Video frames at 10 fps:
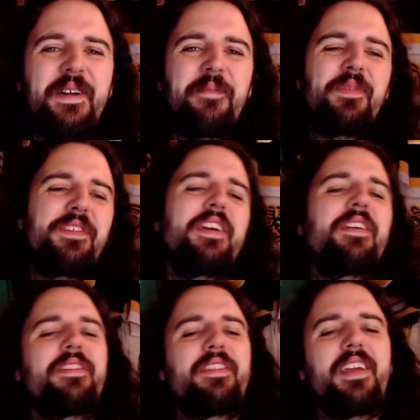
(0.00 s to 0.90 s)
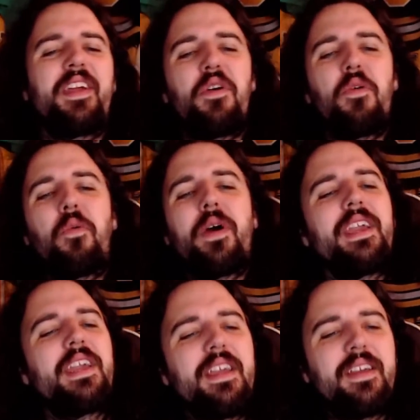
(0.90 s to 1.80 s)
Seriously.
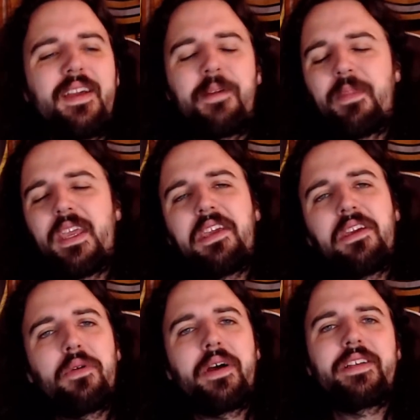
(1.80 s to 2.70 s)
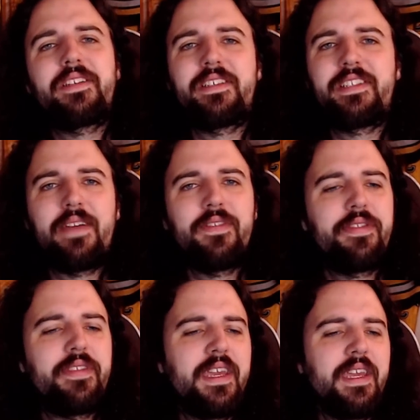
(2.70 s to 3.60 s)
He was a
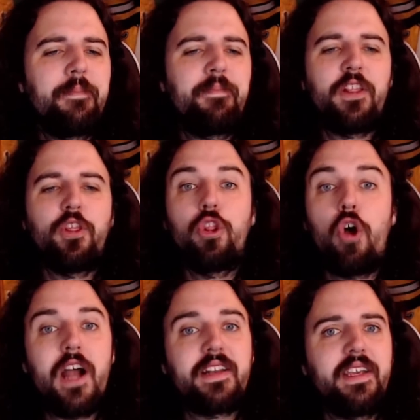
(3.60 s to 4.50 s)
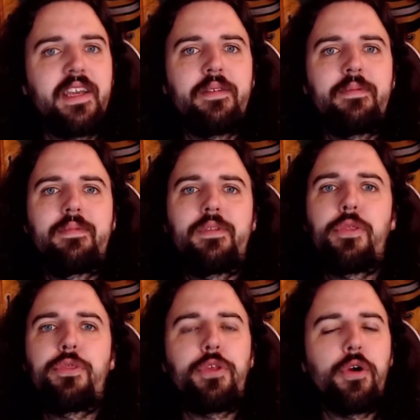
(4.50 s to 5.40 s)
7th D that locked in the
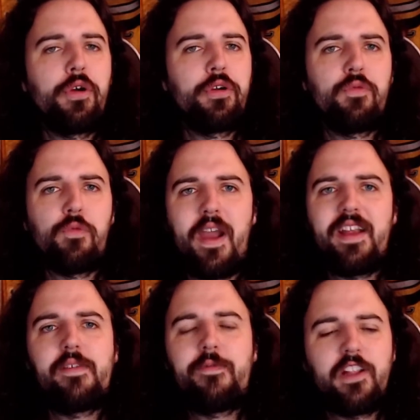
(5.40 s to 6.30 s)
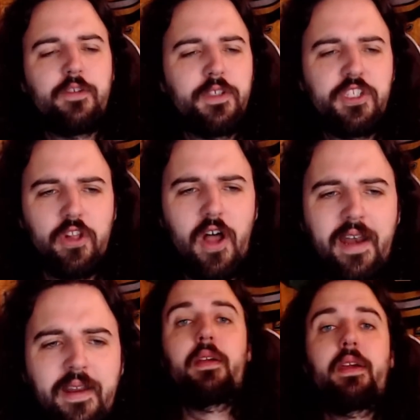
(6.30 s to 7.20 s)
3rd right defenseman
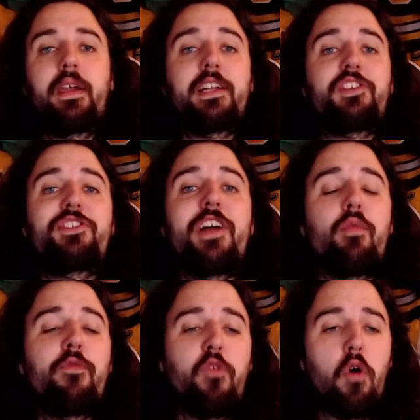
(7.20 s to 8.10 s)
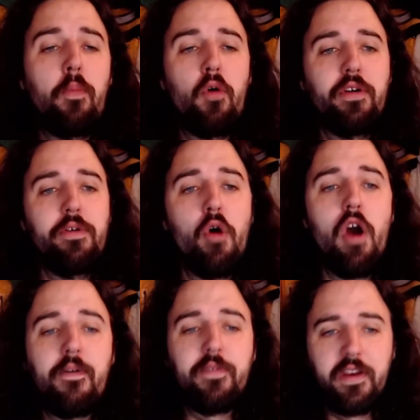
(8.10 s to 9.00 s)
slot. He gets stuck with Forbort more
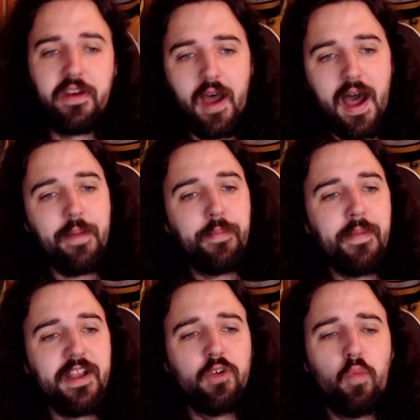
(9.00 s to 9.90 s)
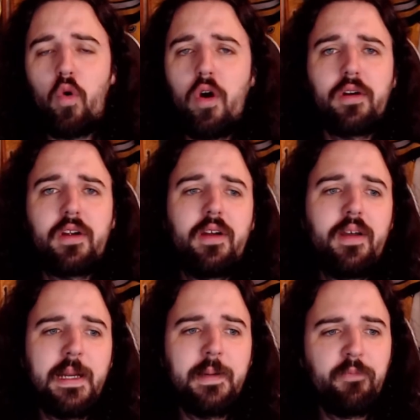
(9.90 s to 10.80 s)
often than not, but makes it work.
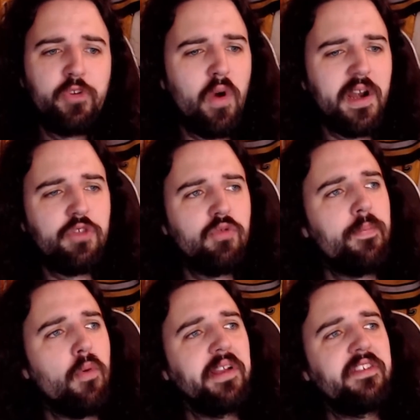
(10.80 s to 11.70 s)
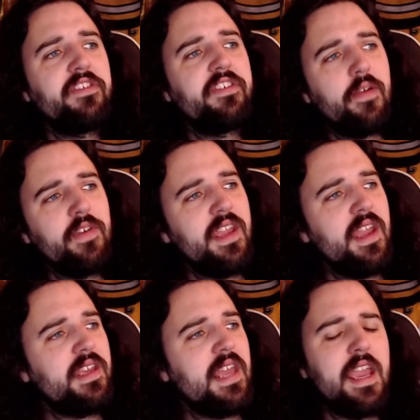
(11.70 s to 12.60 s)
23 points in
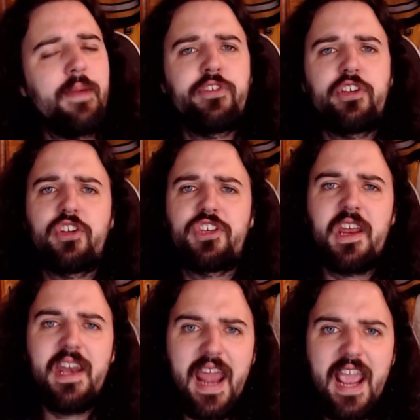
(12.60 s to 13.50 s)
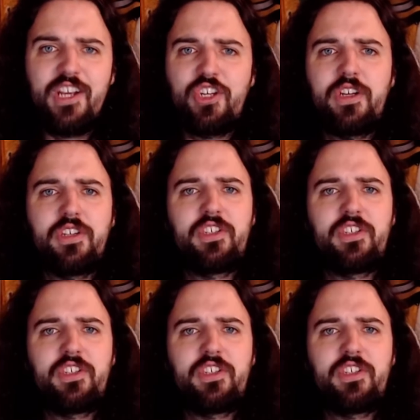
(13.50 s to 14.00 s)
78 games, just a tenacious